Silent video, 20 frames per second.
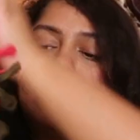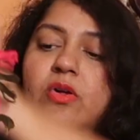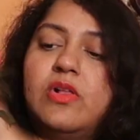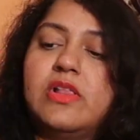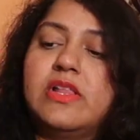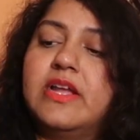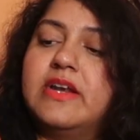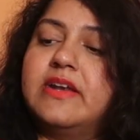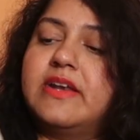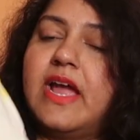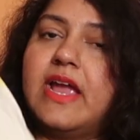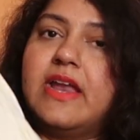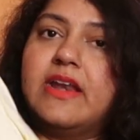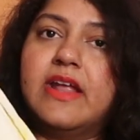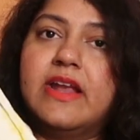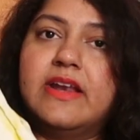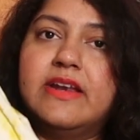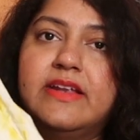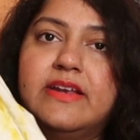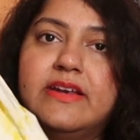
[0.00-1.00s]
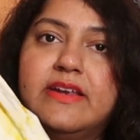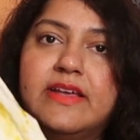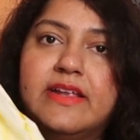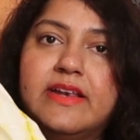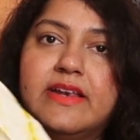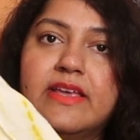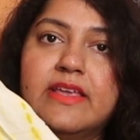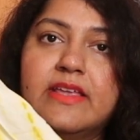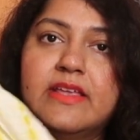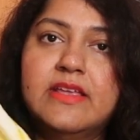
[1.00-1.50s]
all that tie-dye
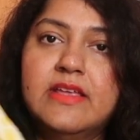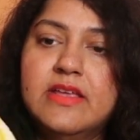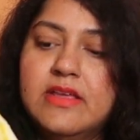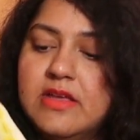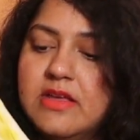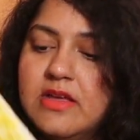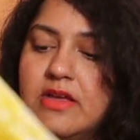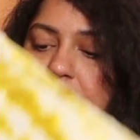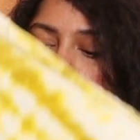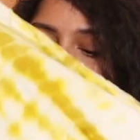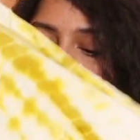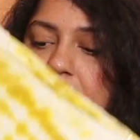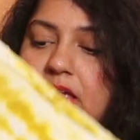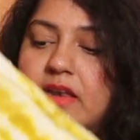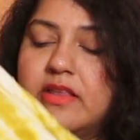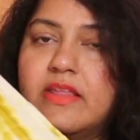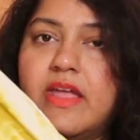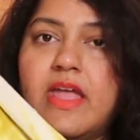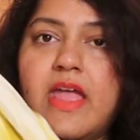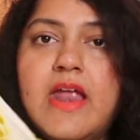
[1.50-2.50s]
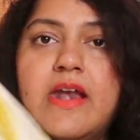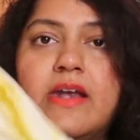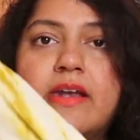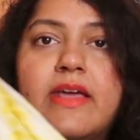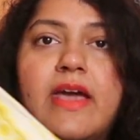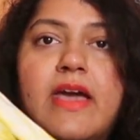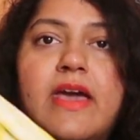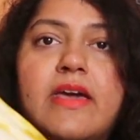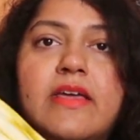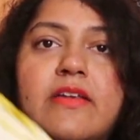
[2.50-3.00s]
detailing, and the
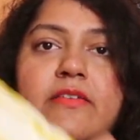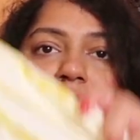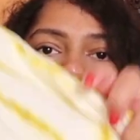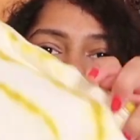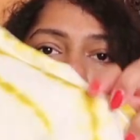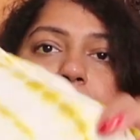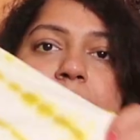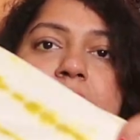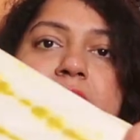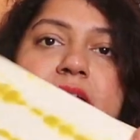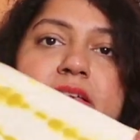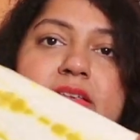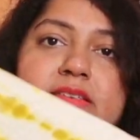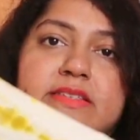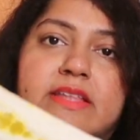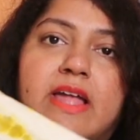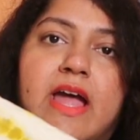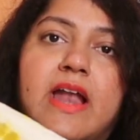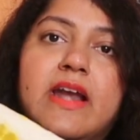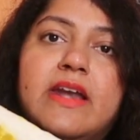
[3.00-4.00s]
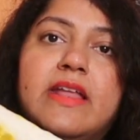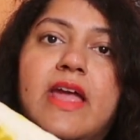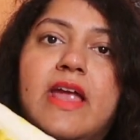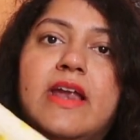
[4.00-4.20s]
entire fabric is that,